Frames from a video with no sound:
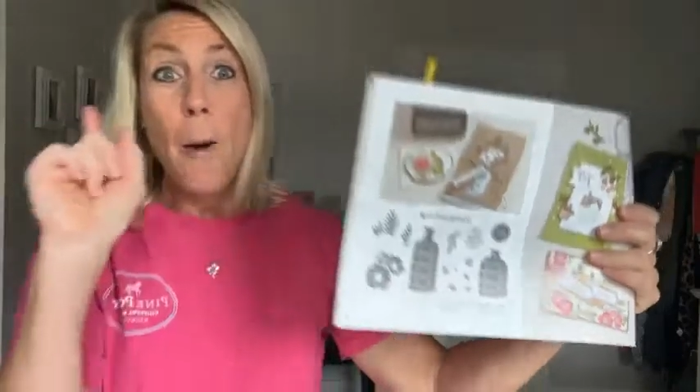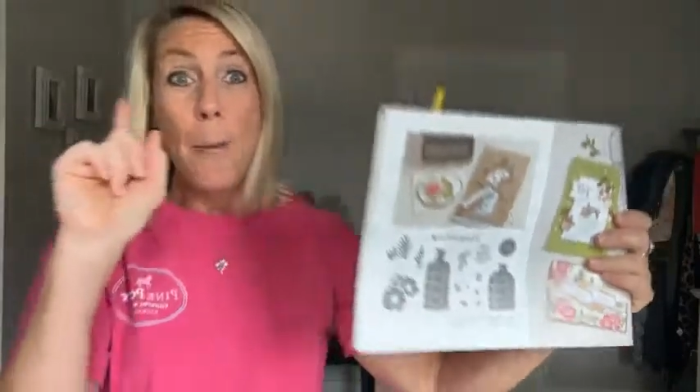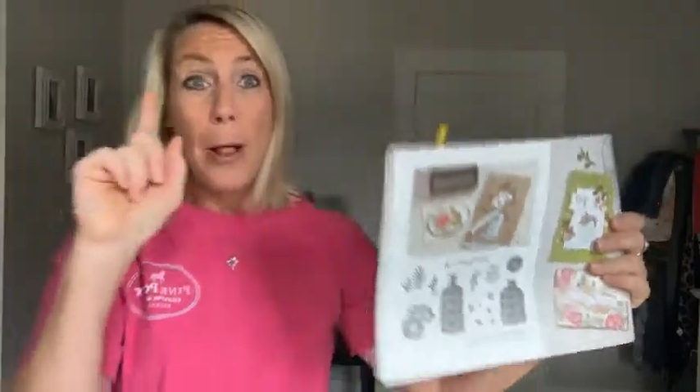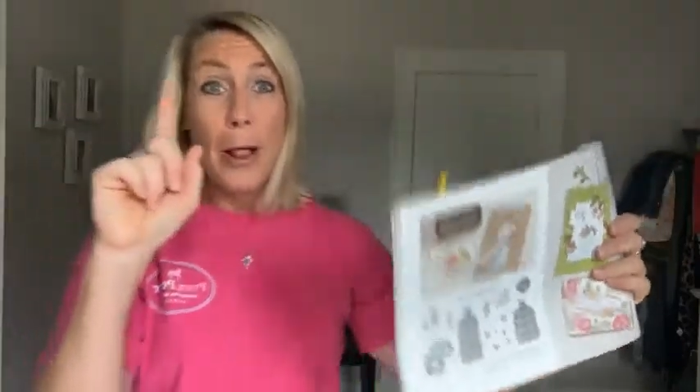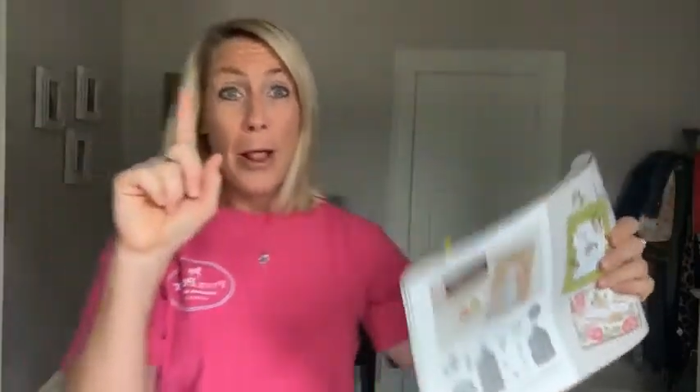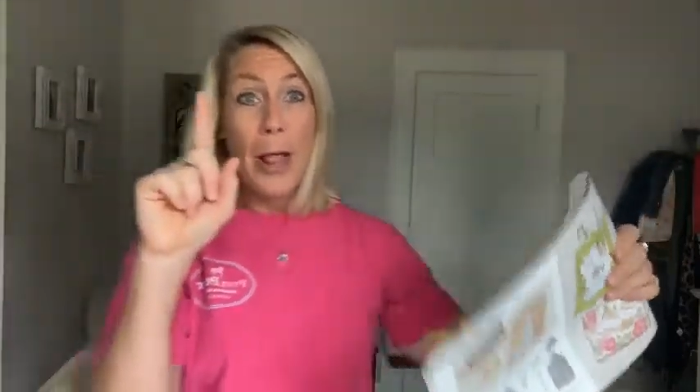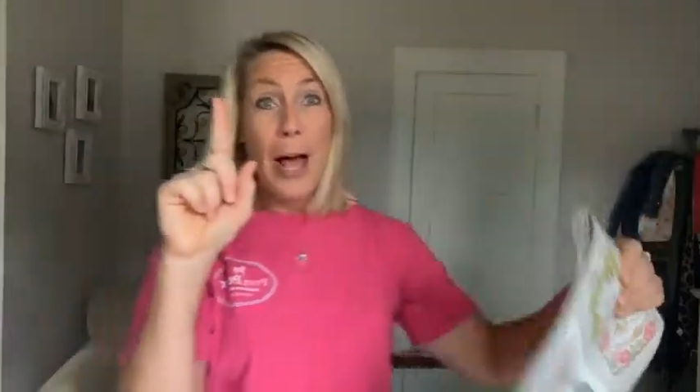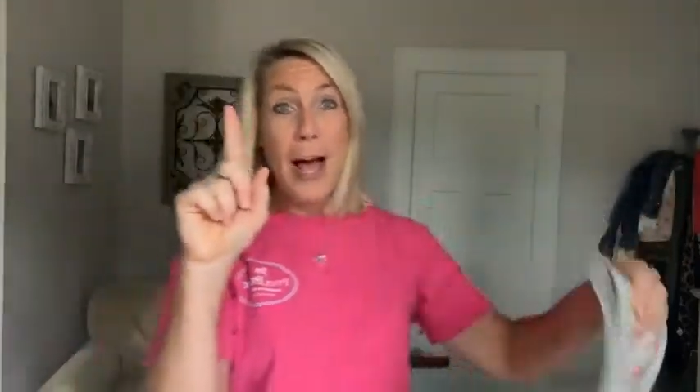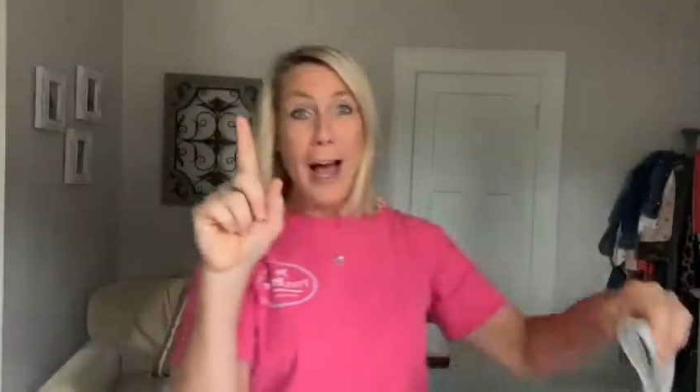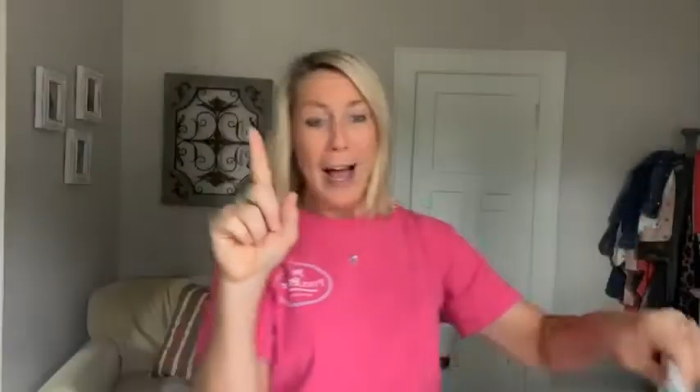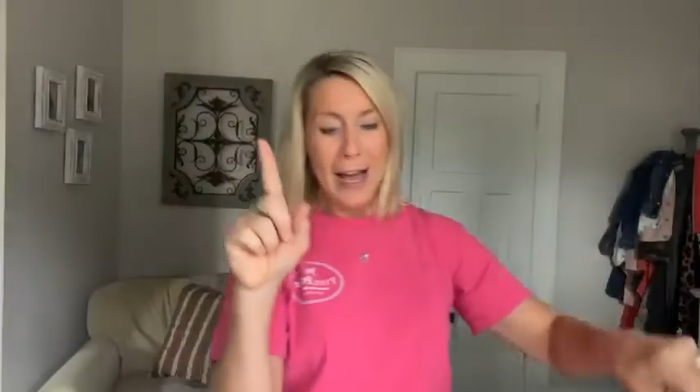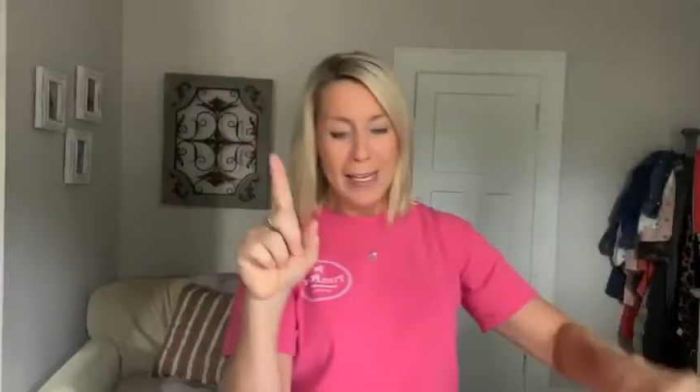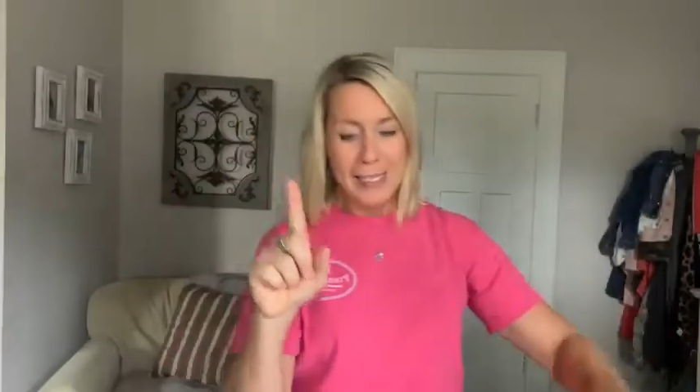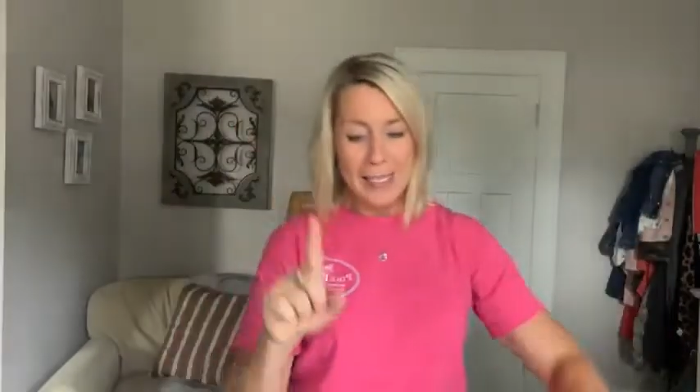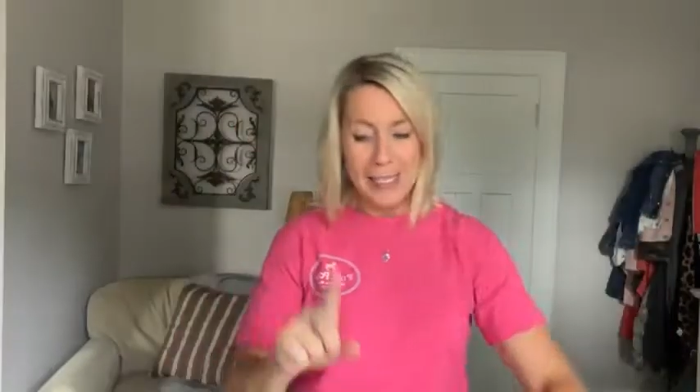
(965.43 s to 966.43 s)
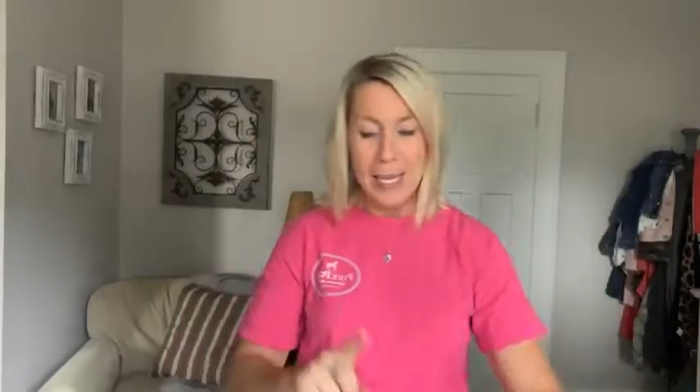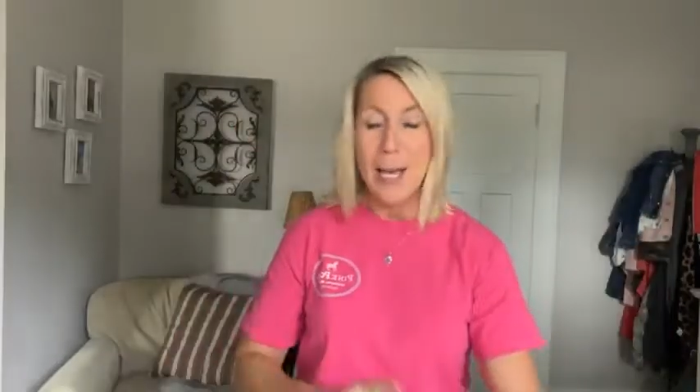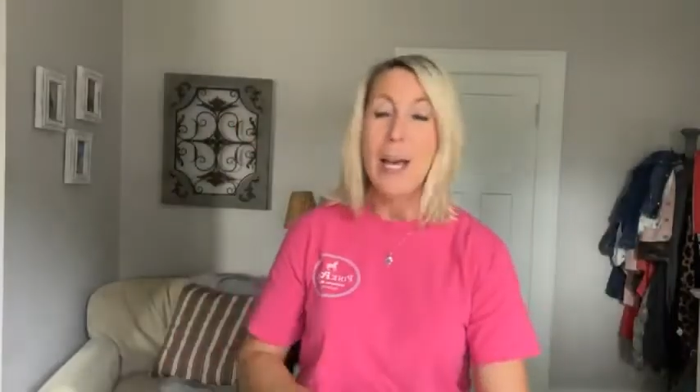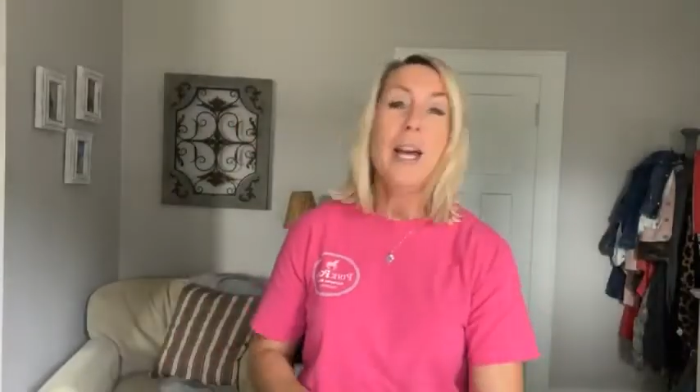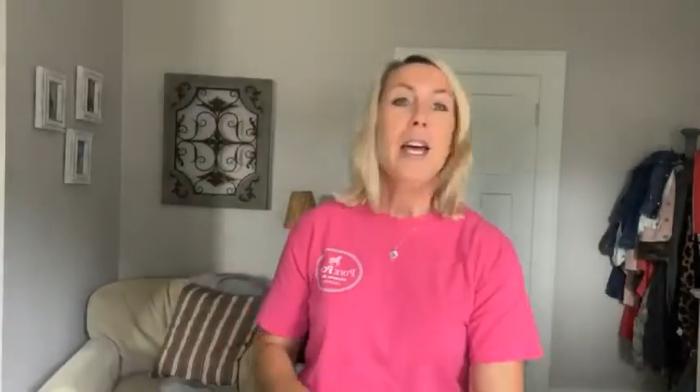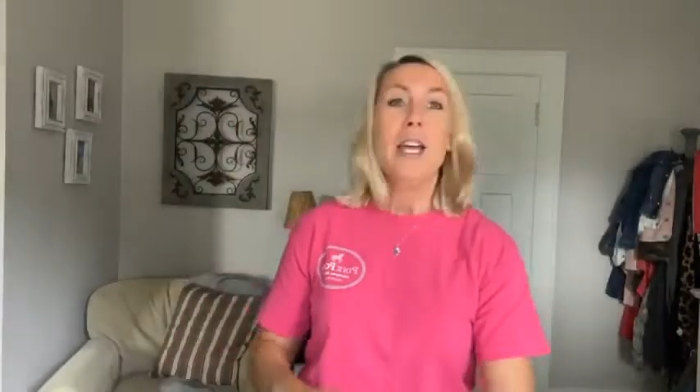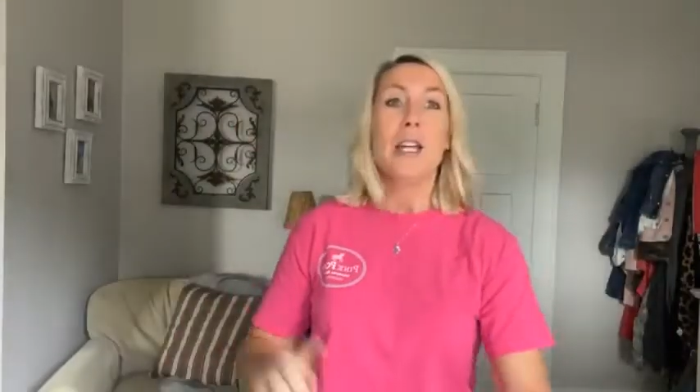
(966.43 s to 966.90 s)
Plus,
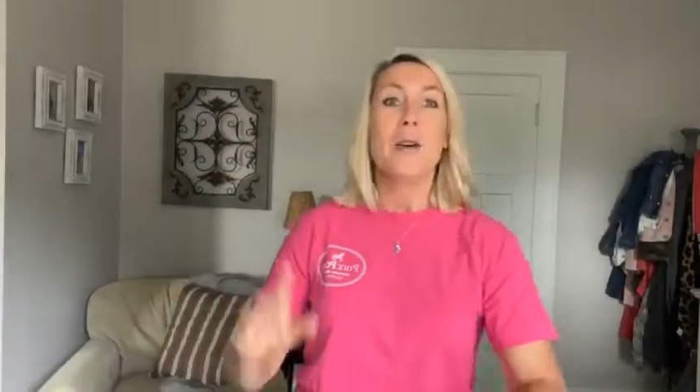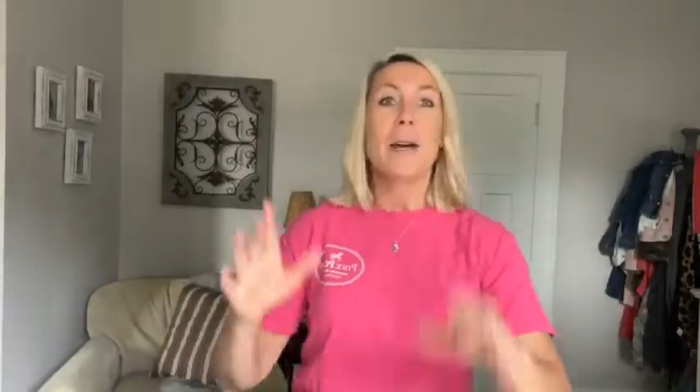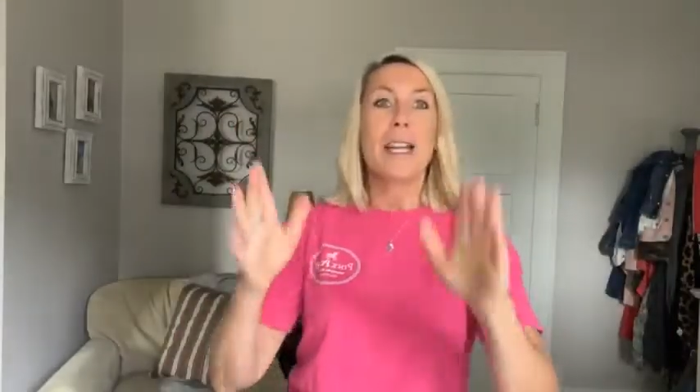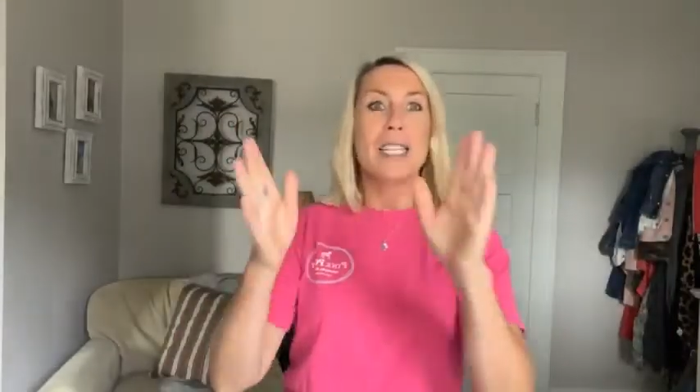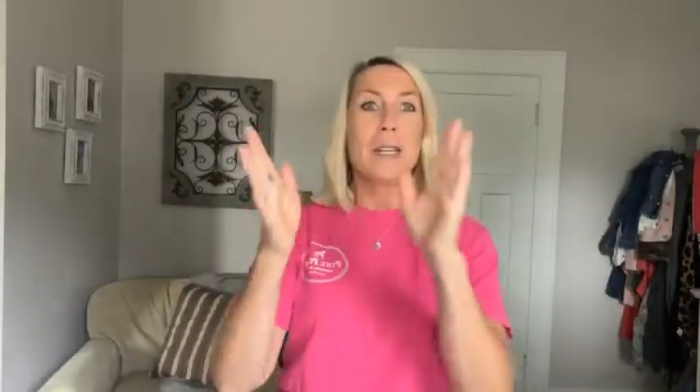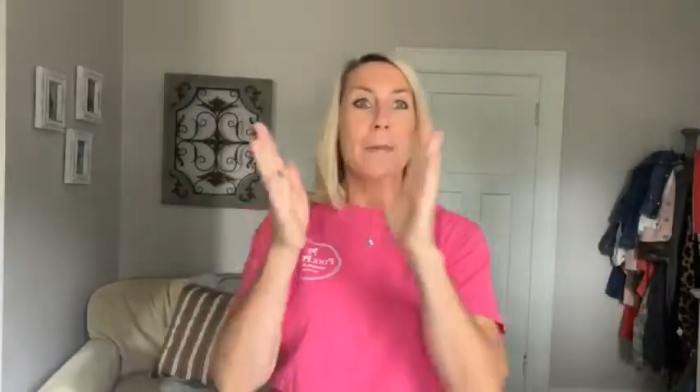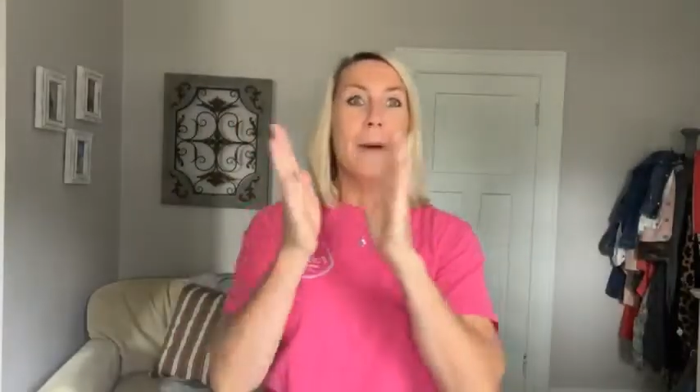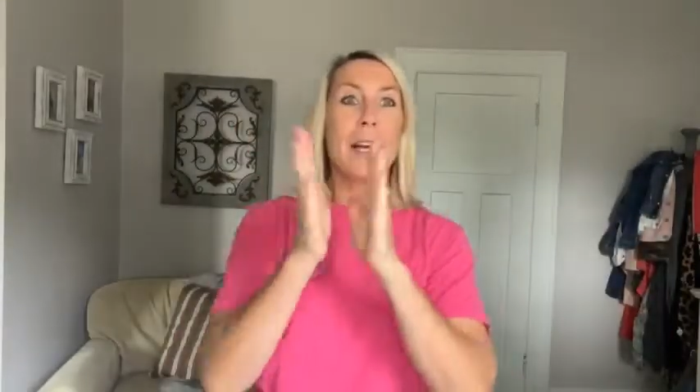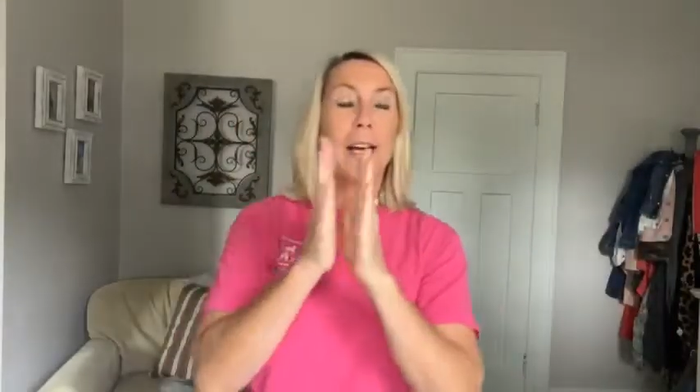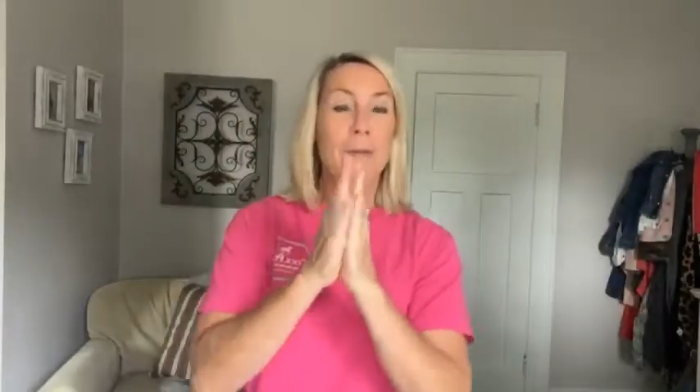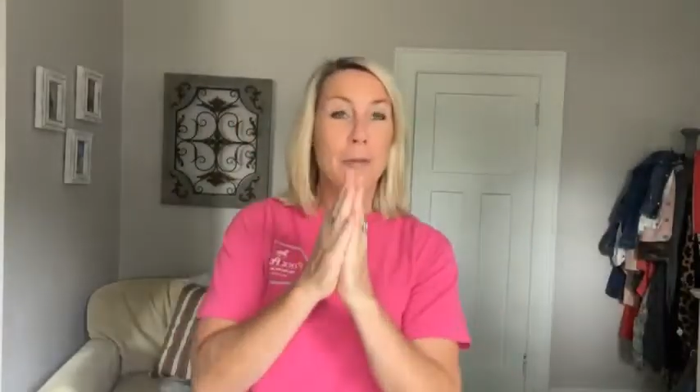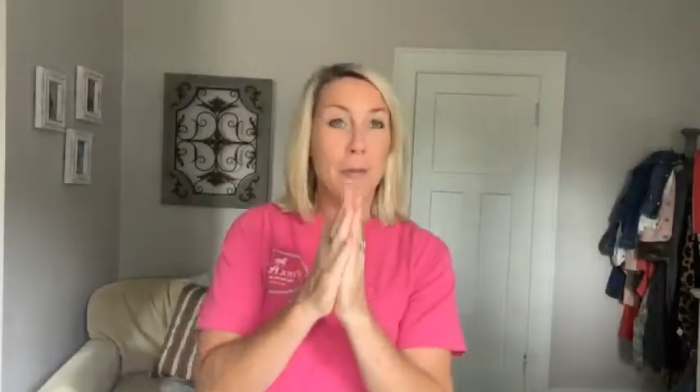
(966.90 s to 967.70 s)
you get to pick a